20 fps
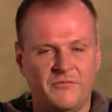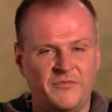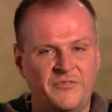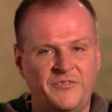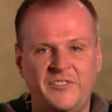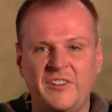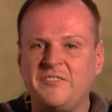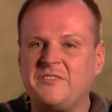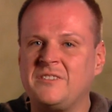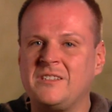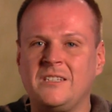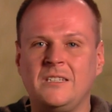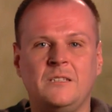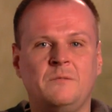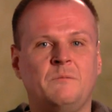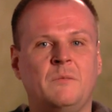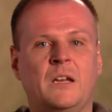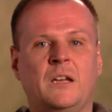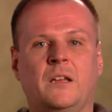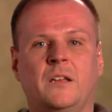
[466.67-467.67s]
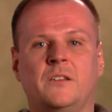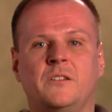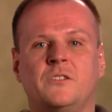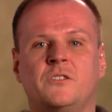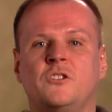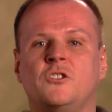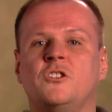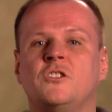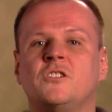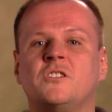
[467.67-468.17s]
15
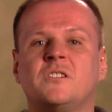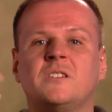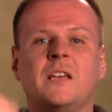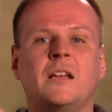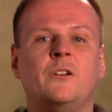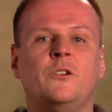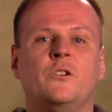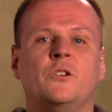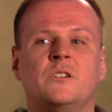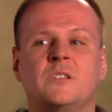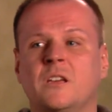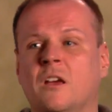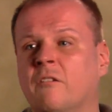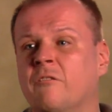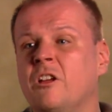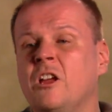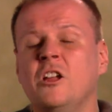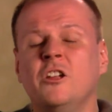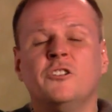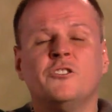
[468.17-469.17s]
minutes, to just center yourself.